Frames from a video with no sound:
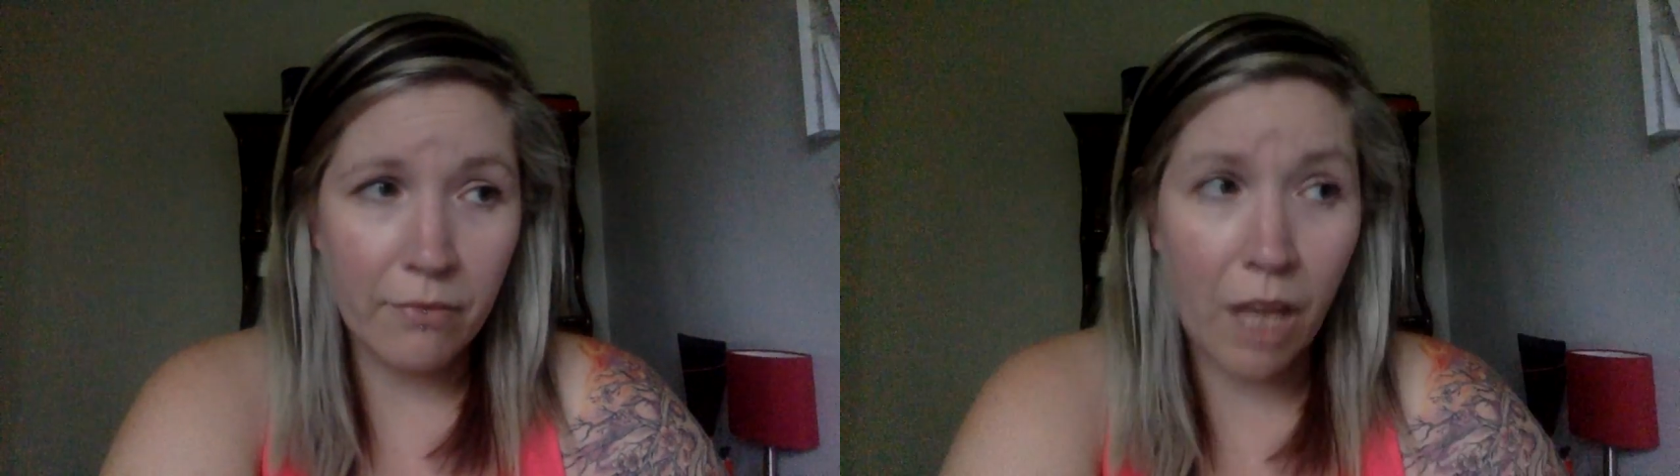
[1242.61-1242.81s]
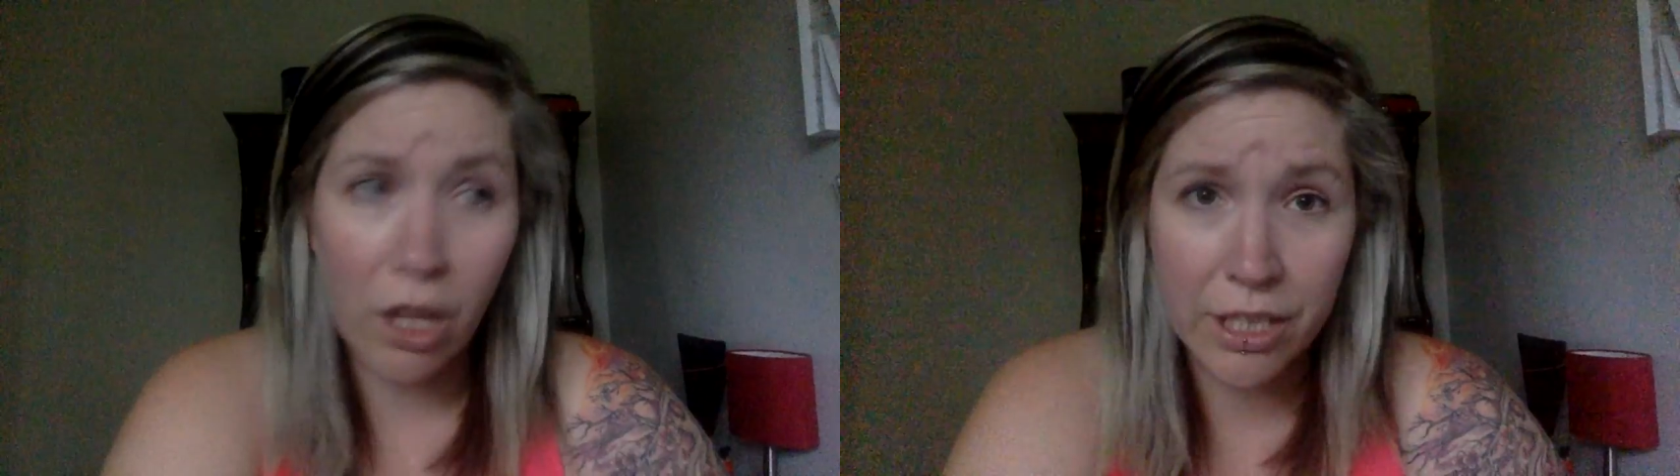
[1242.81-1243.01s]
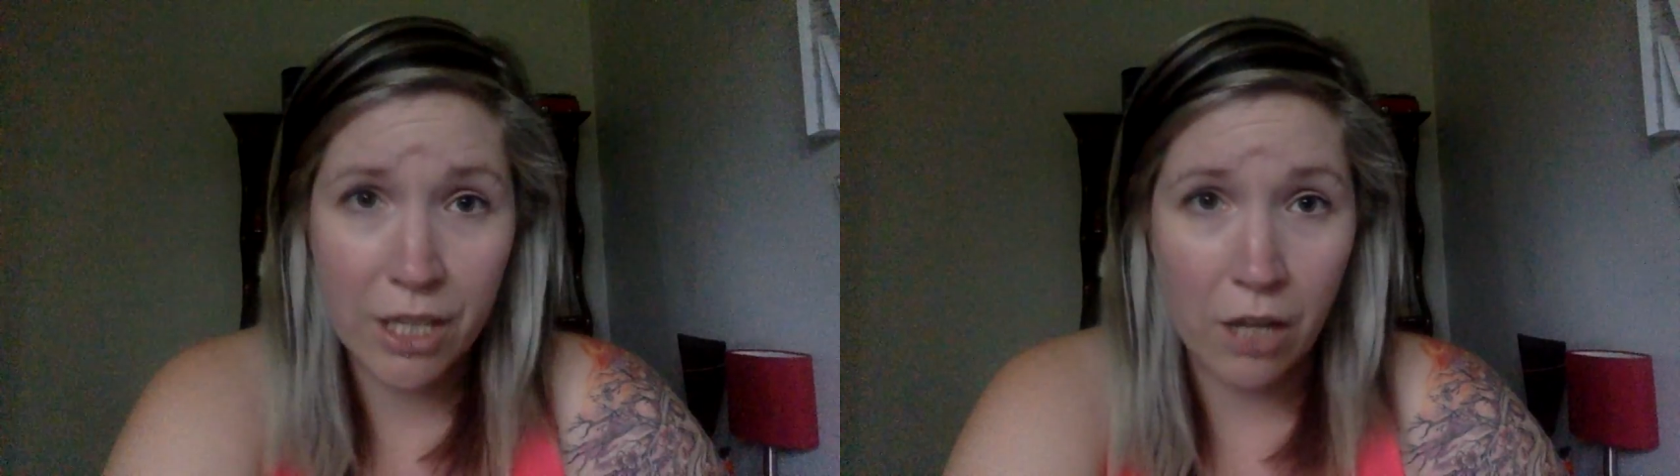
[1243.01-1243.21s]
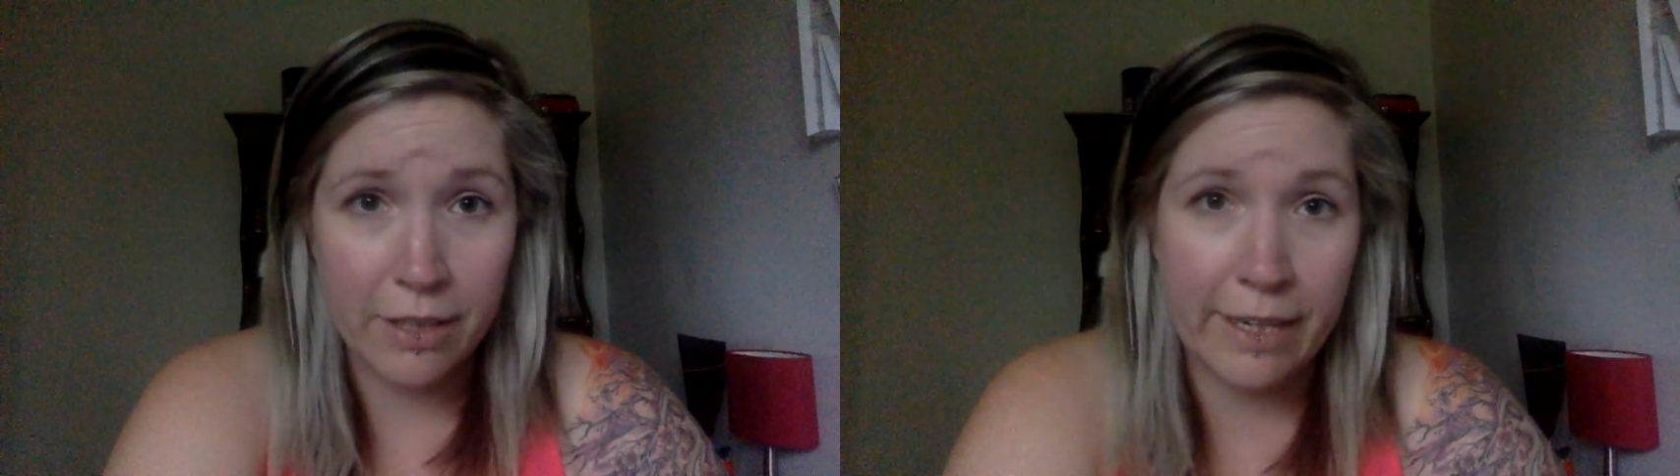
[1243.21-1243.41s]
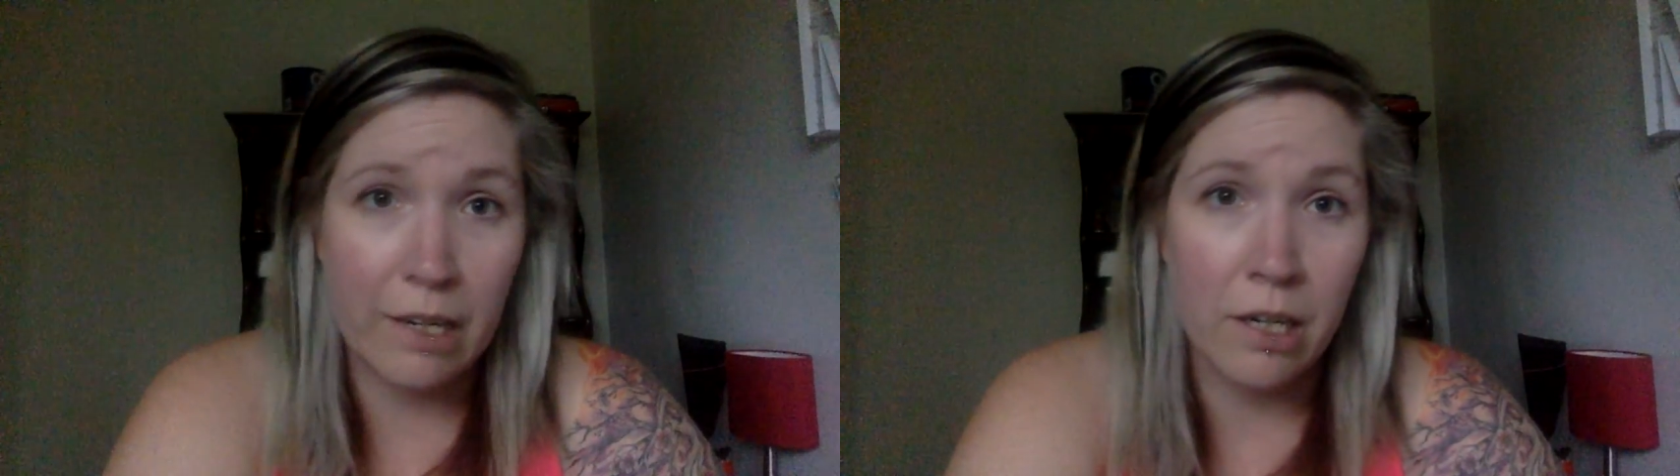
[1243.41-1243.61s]
a good
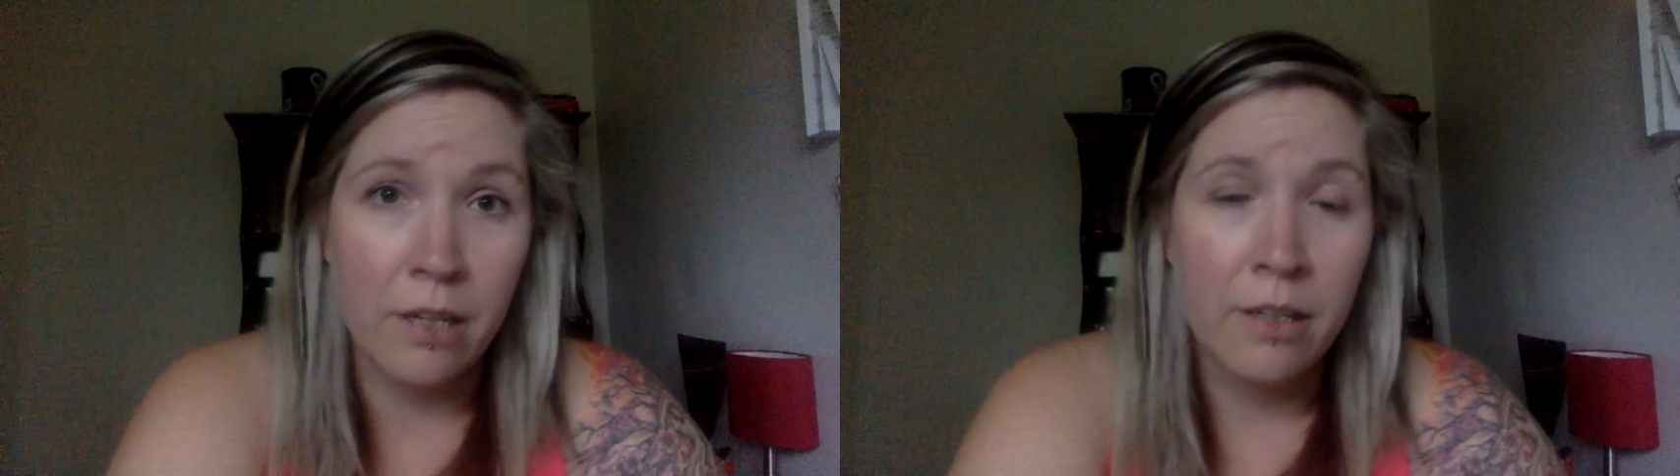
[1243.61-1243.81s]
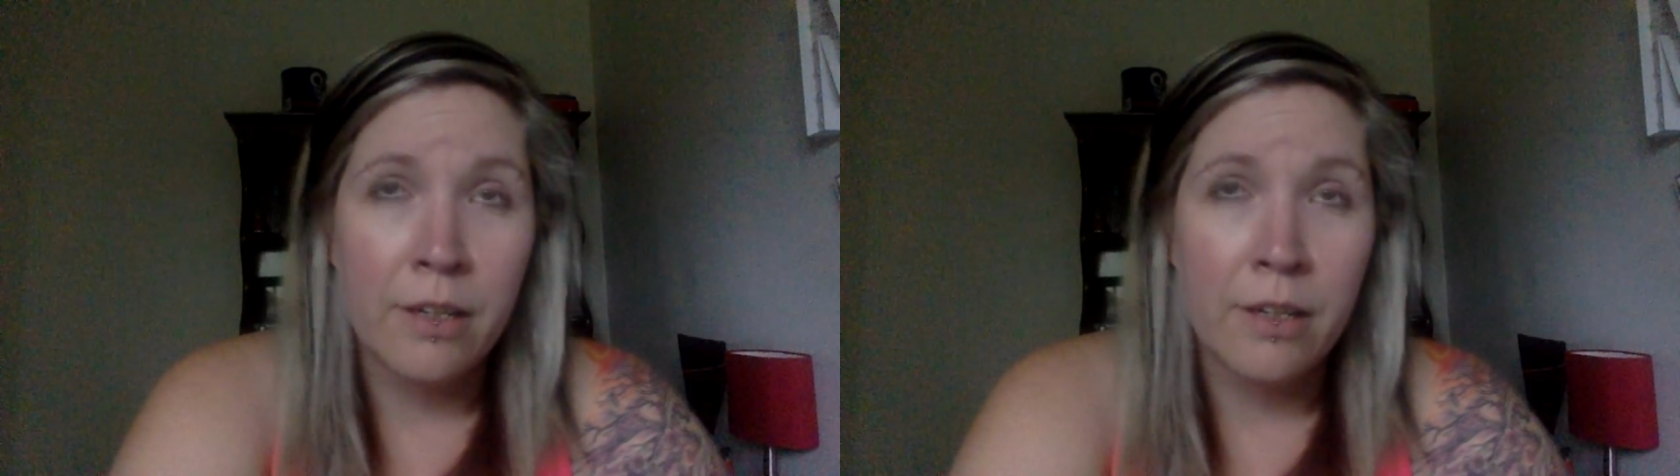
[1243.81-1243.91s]
solid year.